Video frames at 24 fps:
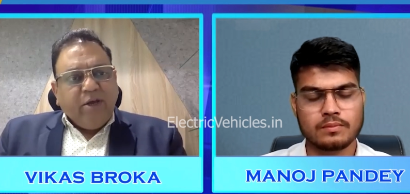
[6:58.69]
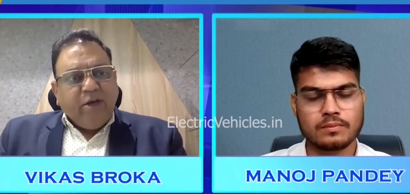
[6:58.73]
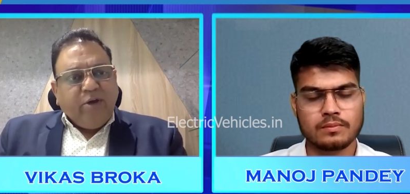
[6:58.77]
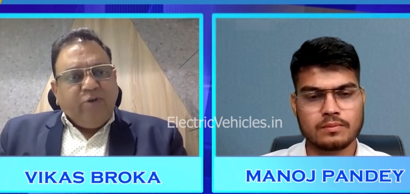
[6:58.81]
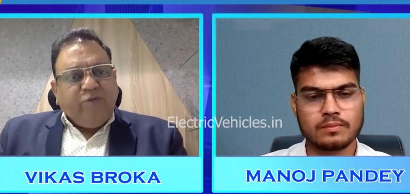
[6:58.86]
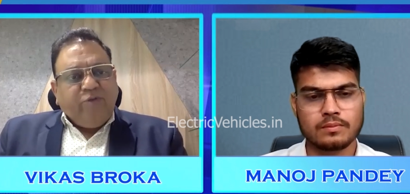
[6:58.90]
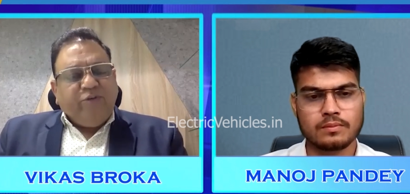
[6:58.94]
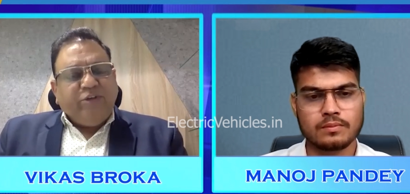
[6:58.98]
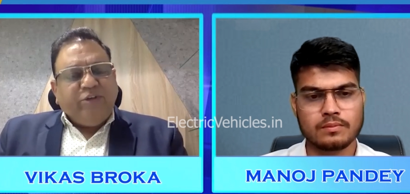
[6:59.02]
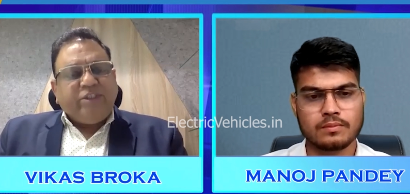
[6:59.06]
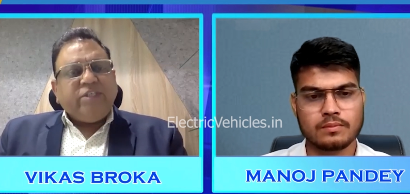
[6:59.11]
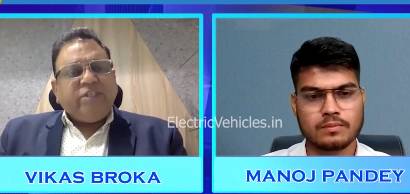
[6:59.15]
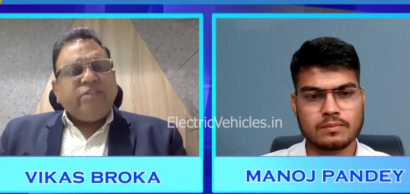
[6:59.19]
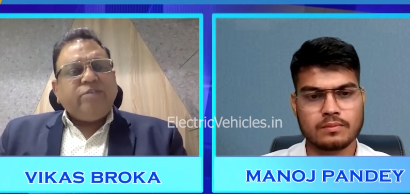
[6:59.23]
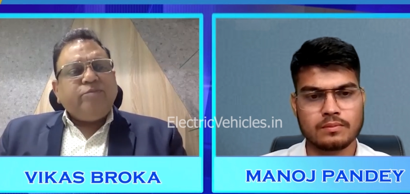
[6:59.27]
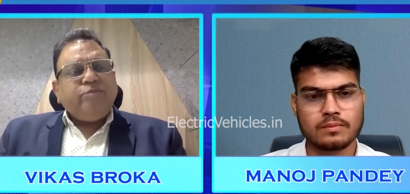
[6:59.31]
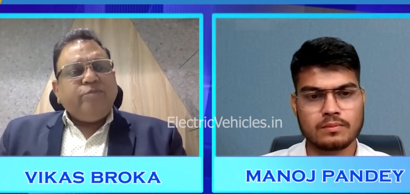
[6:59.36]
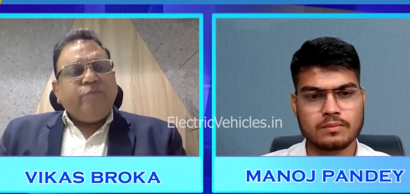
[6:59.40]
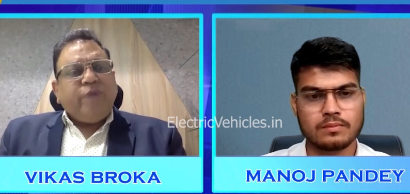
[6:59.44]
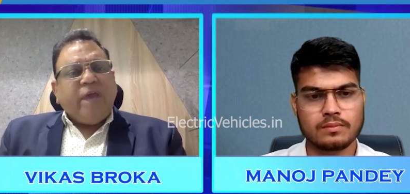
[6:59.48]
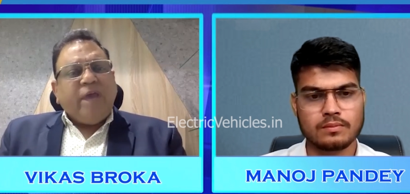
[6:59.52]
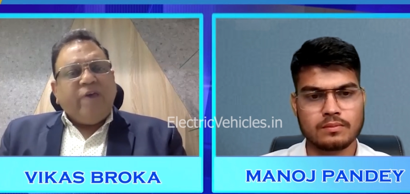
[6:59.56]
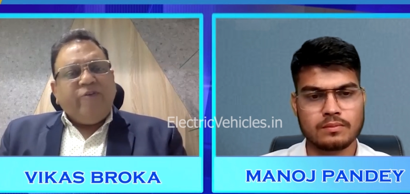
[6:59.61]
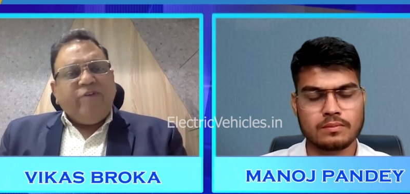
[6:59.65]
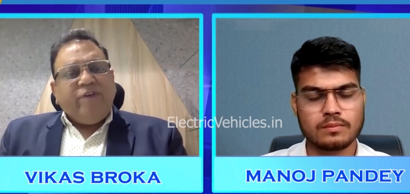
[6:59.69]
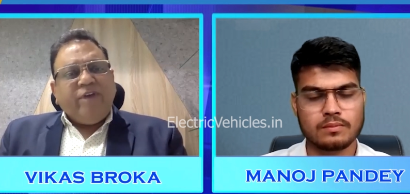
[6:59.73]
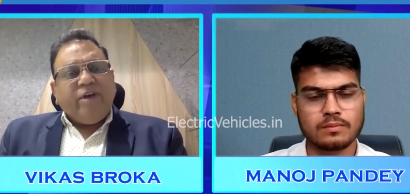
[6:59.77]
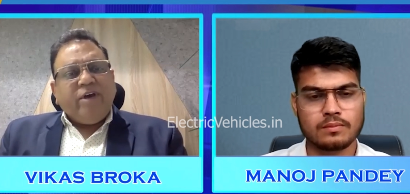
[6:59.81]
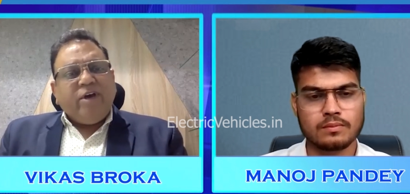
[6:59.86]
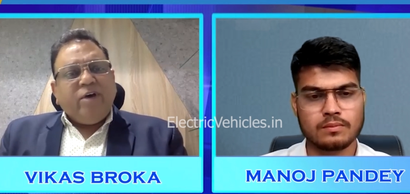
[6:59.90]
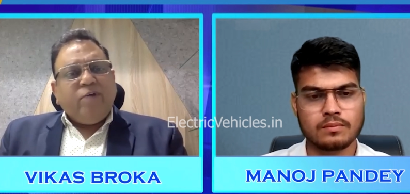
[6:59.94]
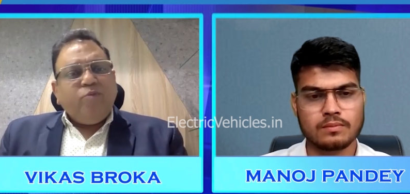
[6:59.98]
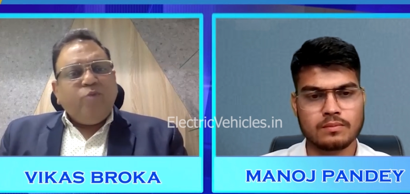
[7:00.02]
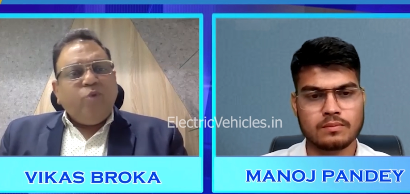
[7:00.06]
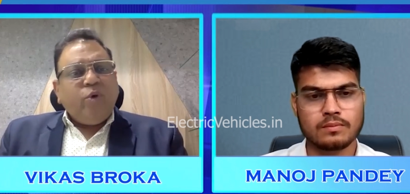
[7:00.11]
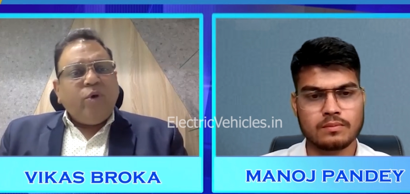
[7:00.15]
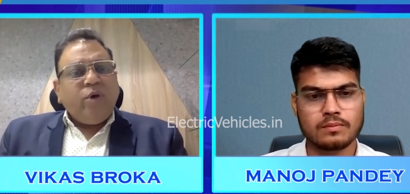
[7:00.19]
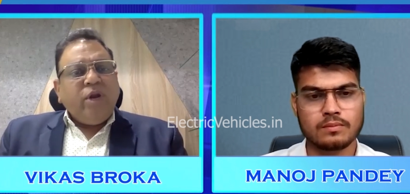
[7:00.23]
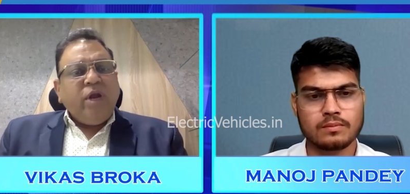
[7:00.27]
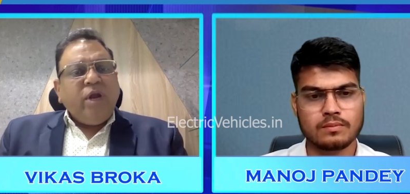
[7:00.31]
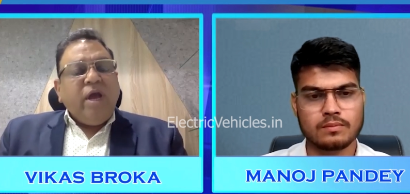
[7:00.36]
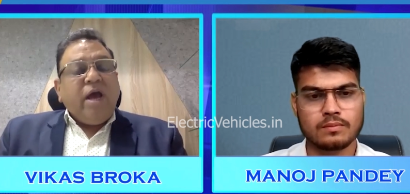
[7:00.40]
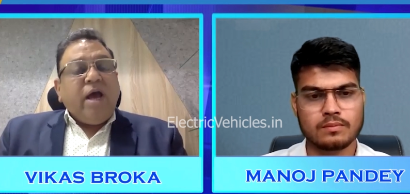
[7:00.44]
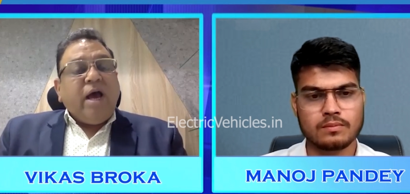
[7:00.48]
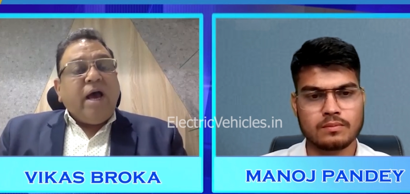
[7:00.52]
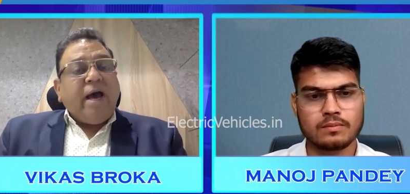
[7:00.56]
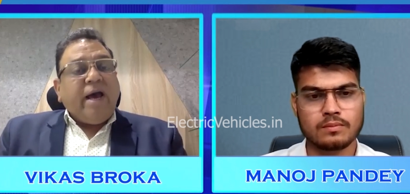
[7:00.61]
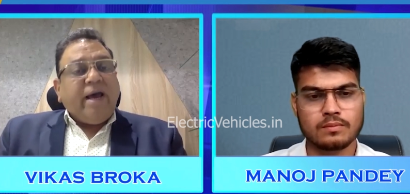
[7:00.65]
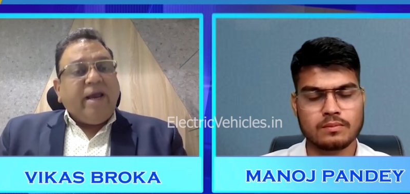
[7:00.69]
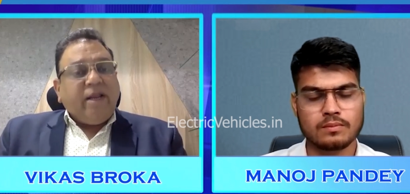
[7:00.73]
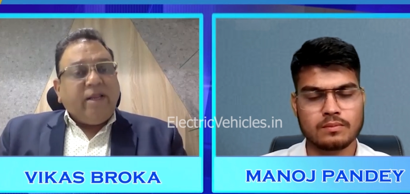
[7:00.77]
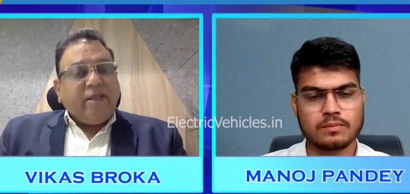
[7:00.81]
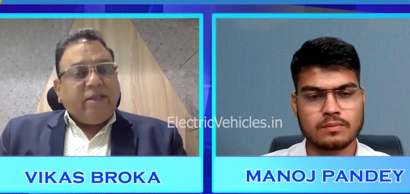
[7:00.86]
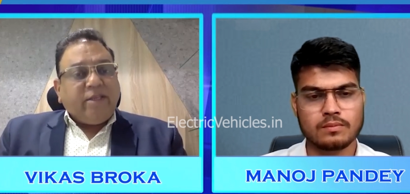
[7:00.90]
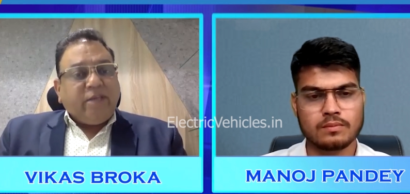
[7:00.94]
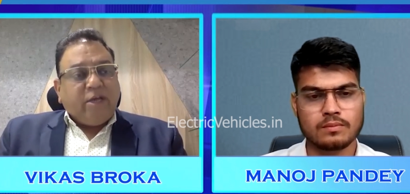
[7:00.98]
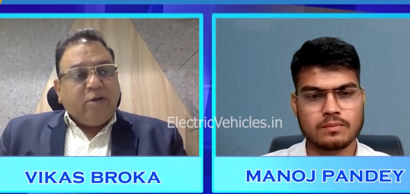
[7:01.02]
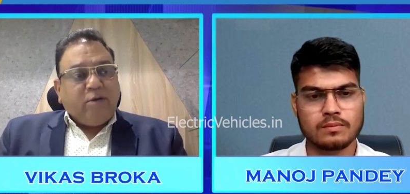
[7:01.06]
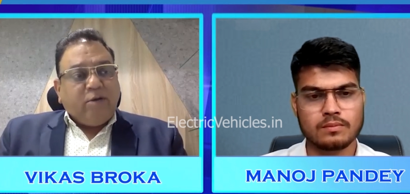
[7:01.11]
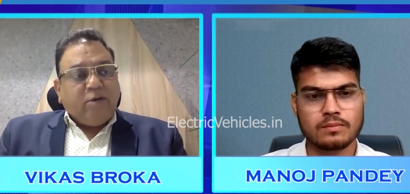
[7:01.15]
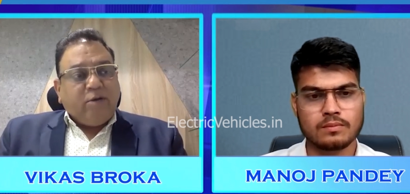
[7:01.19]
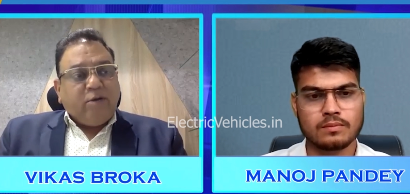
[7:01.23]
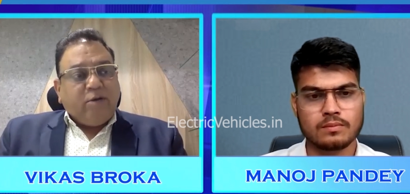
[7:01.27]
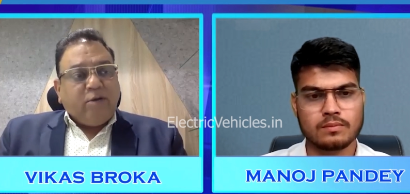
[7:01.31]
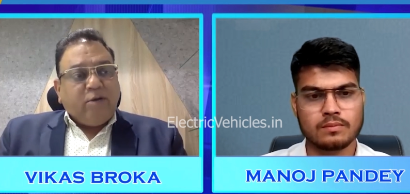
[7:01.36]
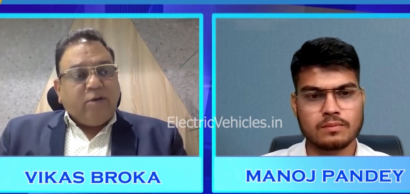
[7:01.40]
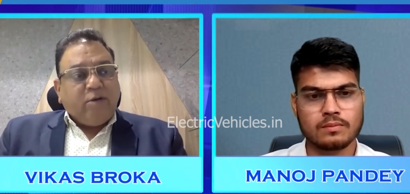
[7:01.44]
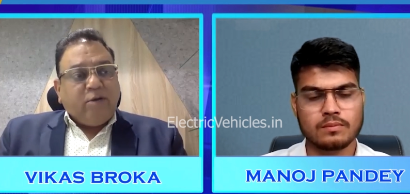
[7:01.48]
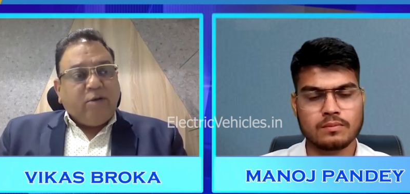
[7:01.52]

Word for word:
Speaker 1: which is having a more higher thermal